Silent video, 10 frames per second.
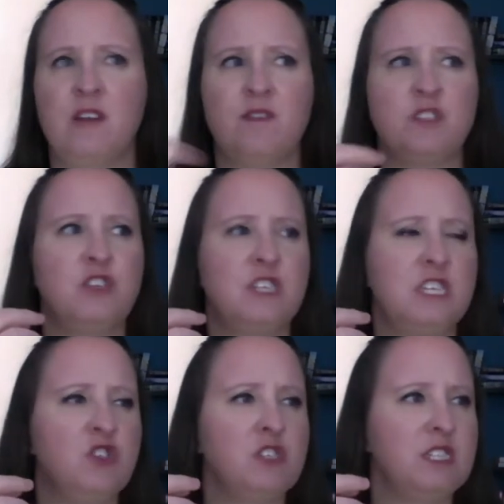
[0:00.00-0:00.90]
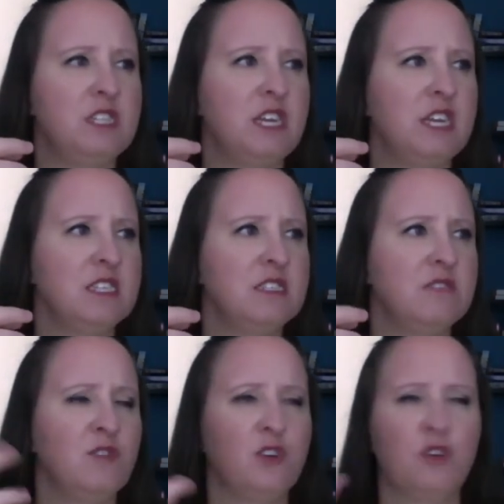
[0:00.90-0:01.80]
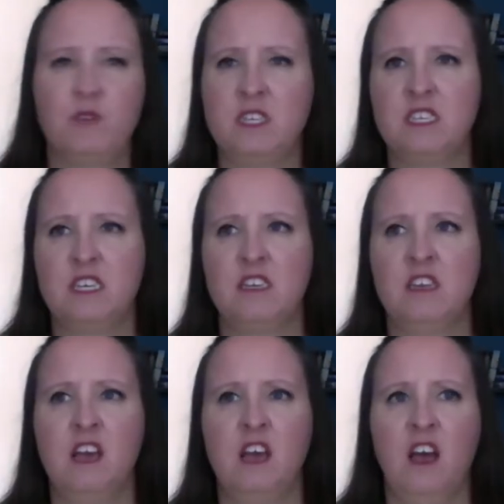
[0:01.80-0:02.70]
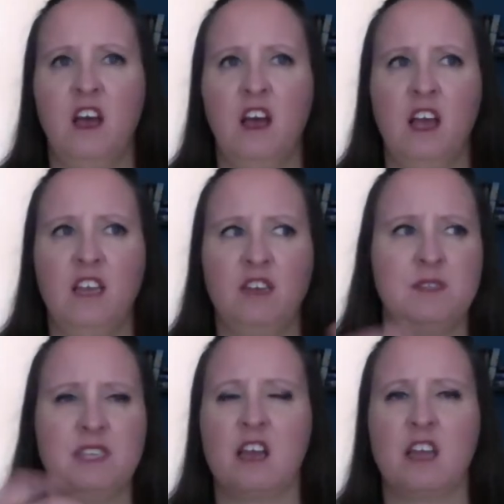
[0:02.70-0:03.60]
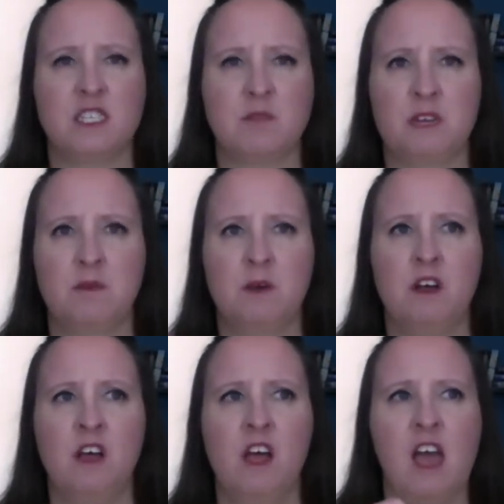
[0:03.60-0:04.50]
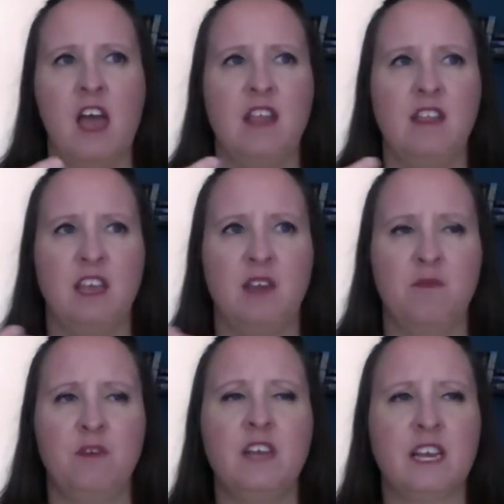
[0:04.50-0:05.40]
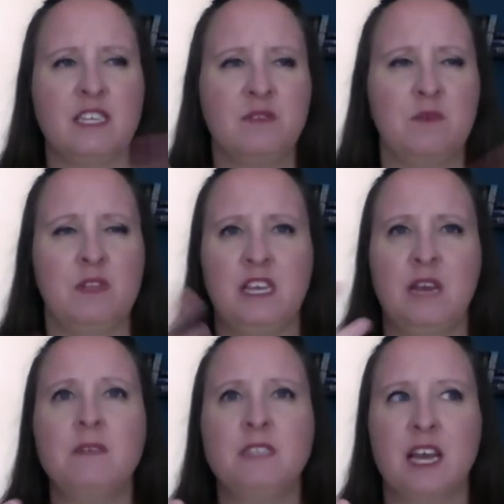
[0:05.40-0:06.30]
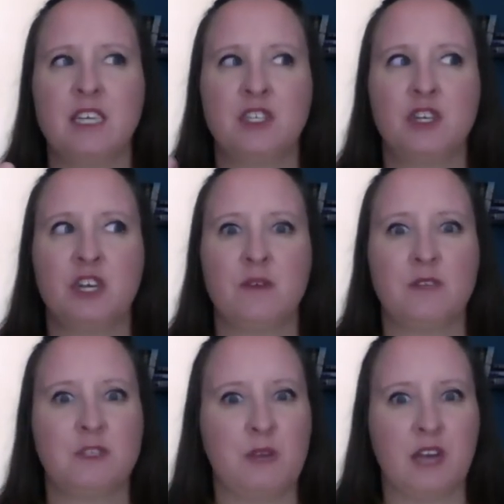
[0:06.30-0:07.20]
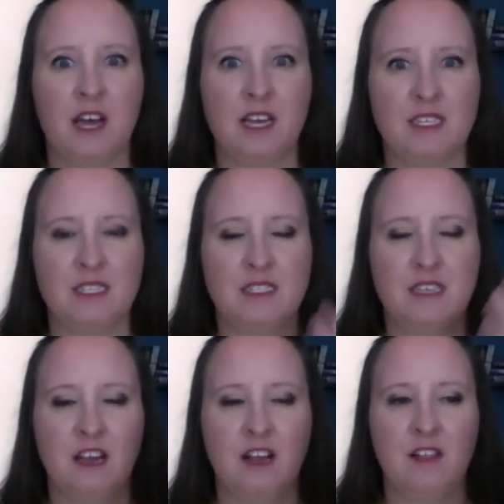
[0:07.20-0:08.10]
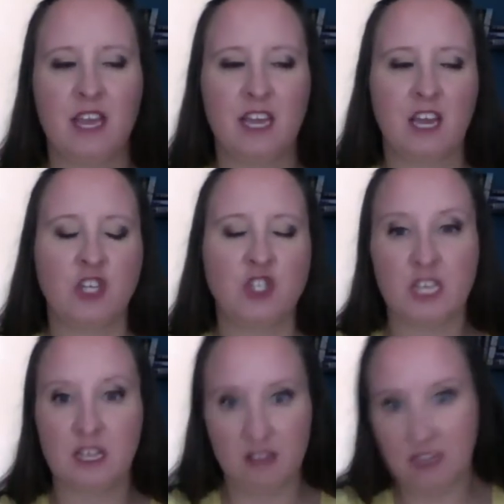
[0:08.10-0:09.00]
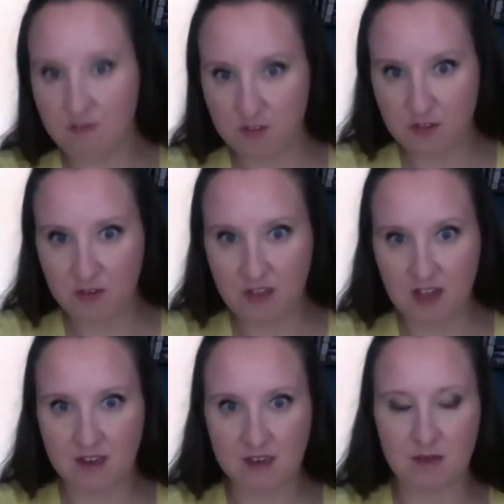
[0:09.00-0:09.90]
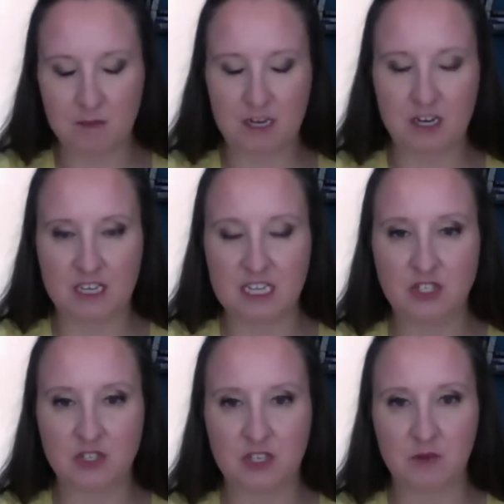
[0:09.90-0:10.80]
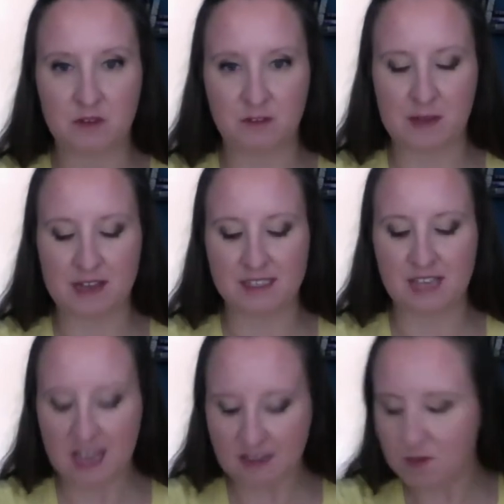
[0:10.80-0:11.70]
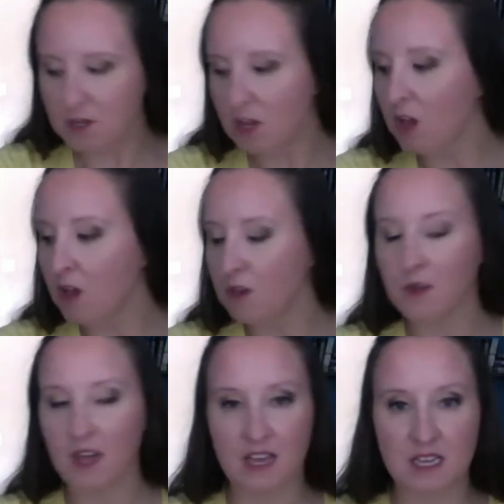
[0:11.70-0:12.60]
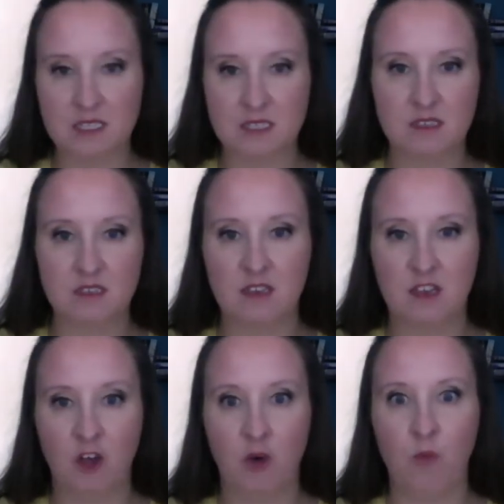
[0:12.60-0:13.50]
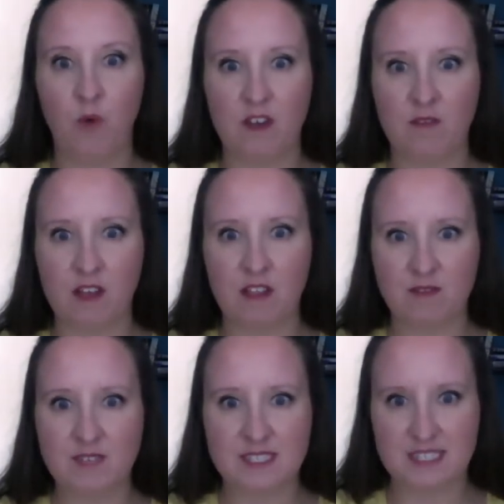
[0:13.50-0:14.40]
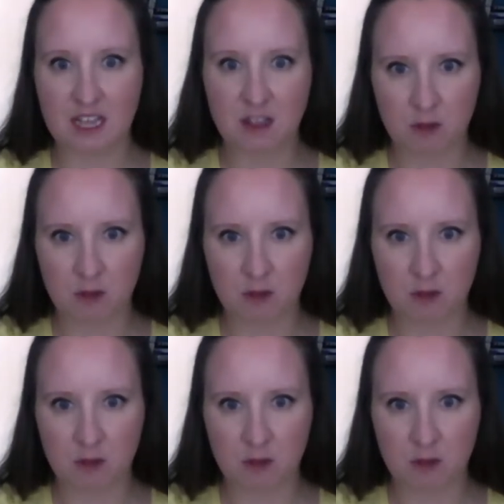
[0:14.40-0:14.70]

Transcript: a certain interest in things for no reason, and it was like unexplainable. And they realized that when they hypnotized her, it was because like she had lived through that period of history in one of her past lives. You guys, what if I lived in Salem?